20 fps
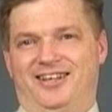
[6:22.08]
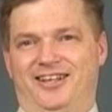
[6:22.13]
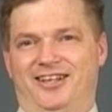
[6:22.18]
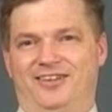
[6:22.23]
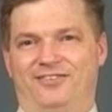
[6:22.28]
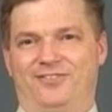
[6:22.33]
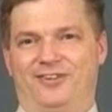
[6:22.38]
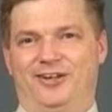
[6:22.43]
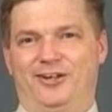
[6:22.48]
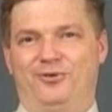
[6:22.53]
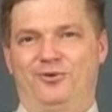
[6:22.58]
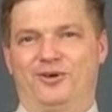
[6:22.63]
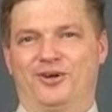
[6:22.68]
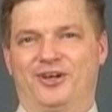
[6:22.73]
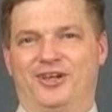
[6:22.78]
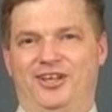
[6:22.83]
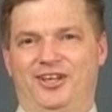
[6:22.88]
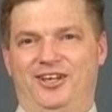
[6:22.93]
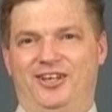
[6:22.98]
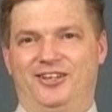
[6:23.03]
If I were
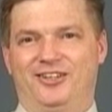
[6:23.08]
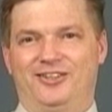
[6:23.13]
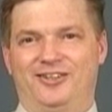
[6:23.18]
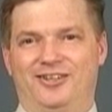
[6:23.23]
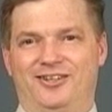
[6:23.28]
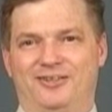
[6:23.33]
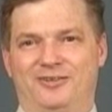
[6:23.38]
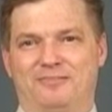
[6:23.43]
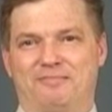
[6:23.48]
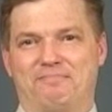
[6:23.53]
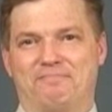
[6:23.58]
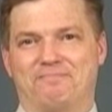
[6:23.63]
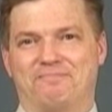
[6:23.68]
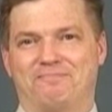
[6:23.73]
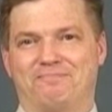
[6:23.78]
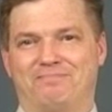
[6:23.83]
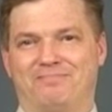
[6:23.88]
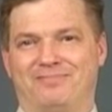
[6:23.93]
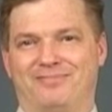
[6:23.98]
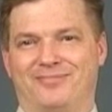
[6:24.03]
king,
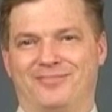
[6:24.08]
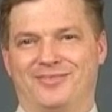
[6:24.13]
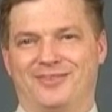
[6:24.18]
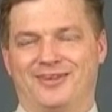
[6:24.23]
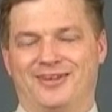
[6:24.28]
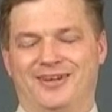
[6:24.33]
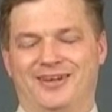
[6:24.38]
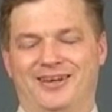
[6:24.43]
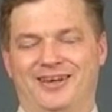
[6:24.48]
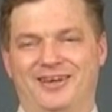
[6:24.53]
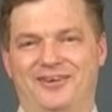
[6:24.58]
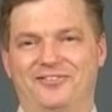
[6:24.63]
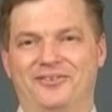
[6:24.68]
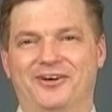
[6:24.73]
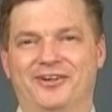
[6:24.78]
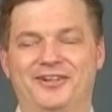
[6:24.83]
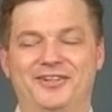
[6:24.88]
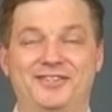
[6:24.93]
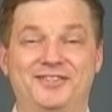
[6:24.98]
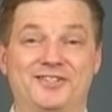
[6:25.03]

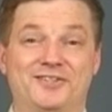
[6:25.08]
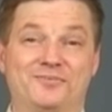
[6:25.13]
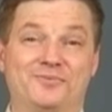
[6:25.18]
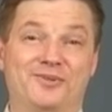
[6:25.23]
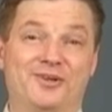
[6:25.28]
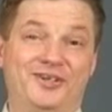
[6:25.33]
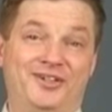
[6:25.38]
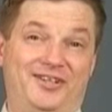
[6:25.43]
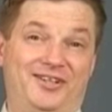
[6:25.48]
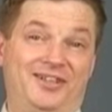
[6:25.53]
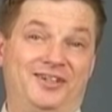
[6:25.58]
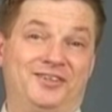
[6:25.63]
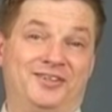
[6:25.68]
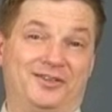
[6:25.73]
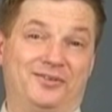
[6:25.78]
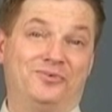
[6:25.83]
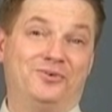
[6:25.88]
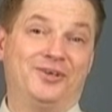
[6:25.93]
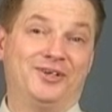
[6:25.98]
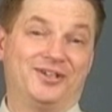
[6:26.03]
well, this is one thing
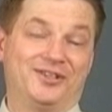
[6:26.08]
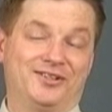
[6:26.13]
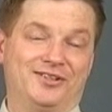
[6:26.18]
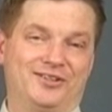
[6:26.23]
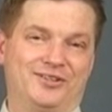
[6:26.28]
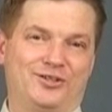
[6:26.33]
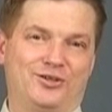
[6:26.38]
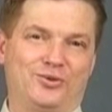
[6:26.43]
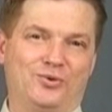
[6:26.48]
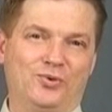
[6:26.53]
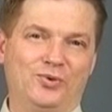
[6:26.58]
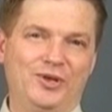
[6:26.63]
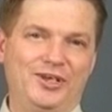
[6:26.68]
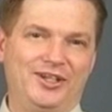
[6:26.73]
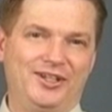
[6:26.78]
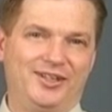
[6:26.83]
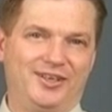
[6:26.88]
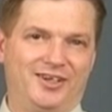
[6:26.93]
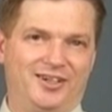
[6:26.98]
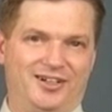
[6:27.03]
that we can
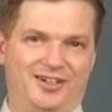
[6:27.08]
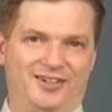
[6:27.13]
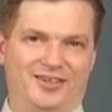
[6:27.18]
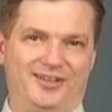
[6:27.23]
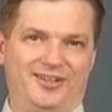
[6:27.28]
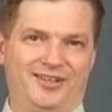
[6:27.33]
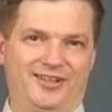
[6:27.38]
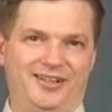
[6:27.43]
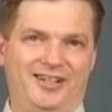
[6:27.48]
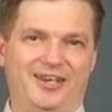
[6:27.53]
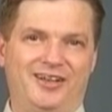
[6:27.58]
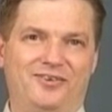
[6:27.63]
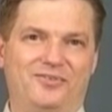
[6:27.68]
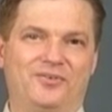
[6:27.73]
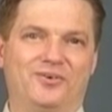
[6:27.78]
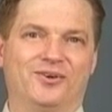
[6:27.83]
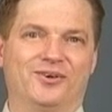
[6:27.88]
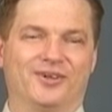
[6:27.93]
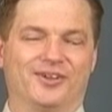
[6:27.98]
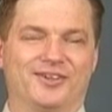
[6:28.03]
tweak on
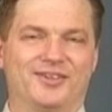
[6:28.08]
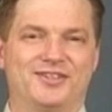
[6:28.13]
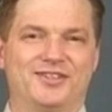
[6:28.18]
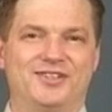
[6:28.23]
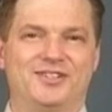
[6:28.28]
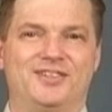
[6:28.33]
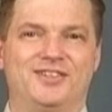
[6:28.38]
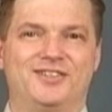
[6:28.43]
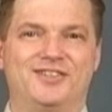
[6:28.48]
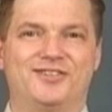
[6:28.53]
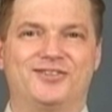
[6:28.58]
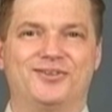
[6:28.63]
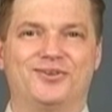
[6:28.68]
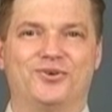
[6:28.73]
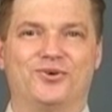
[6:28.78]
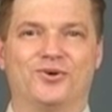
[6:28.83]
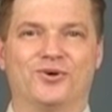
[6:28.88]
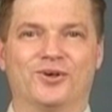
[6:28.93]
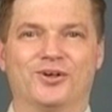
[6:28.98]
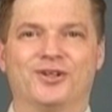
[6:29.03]
networks, is to
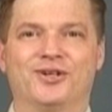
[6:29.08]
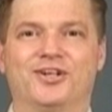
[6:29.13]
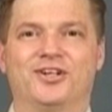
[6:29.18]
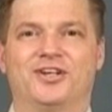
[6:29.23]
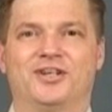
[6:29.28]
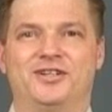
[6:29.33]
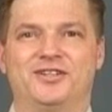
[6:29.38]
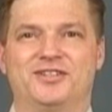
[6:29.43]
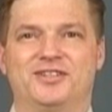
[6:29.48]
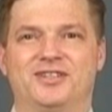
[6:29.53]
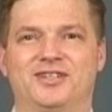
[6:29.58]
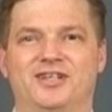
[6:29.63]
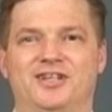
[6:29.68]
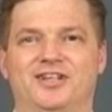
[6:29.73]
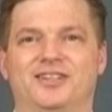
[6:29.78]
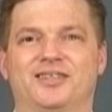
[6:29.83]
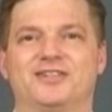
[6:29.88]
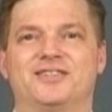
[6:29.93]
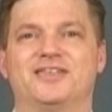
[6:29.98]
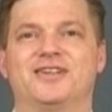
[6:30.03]
organize
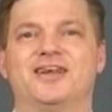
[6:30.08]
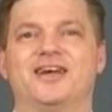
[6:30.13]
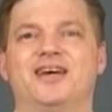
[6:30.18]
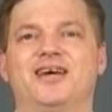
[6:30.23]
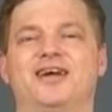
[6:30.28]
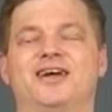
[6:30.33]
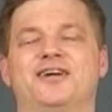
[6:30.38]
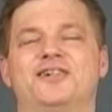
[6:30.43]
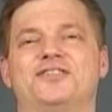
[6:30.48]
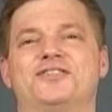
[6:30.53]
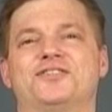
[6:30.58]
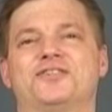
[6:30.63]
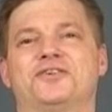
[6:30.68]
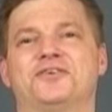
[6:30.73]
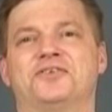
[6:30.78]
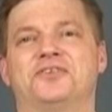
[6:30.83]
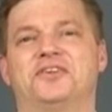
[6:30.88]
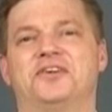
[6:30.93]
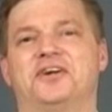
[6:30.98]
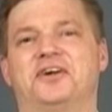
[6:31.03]
things
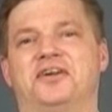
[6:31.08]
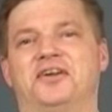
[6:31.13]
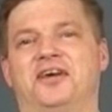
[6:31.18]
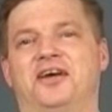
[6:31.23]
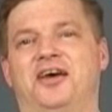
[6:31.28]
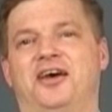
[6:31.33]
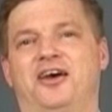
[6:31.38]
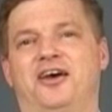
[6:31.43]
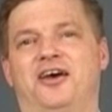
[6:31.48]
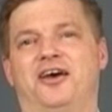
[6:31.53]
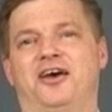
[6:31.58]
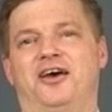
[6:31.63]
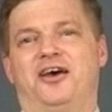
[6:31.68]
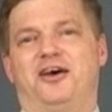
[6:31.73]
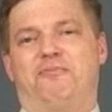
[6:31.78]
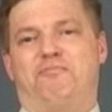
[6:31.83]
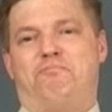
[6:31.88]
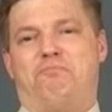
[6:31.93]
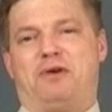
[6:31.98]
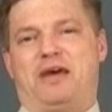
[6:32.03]
so that
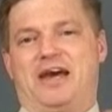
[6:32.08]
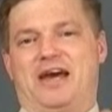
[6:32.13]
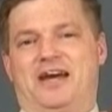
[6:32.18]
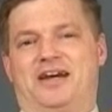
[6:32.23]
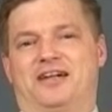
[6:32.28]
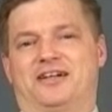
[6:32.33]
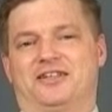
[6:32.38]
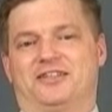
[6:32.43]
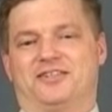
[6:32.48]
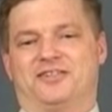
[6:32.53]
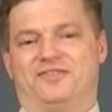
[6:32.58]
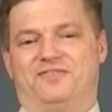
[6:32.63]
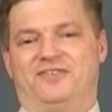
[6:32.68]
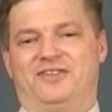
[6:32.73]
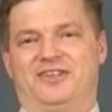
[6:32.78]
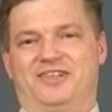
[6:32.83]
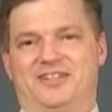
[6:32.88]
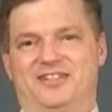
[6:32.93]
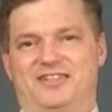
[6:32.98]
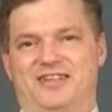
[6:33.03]
packets
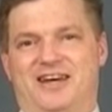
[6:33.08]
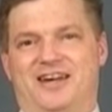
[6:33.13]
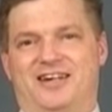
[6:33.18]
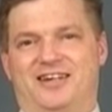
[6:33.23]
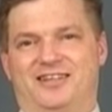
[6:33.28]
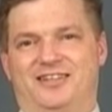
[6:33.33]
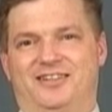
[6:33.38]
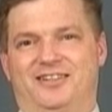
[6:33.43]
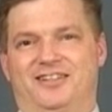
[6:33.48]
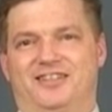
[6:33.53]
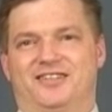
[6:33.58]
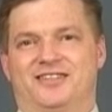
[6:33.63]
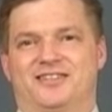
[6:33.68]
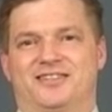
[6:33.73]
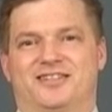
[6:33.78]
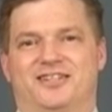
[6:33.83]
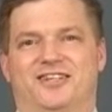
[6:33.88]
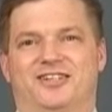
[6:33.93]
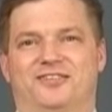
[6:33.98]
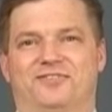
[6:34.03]
fit exactly
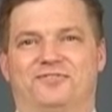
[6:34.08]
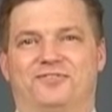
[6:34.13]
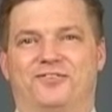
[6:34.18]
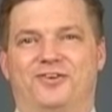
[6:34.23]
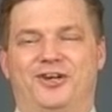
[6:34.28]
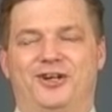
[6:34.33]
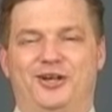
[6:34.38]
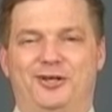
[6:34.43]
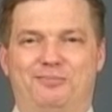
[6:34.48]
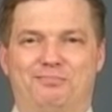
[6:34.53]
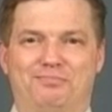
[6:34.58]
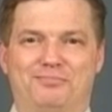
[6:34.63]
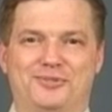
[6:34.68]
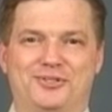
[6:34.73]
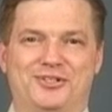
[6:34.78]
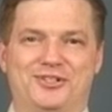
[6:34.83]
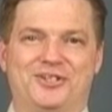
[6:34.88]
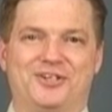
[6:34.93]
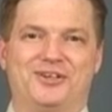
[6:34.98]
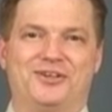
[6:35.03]
inside frames,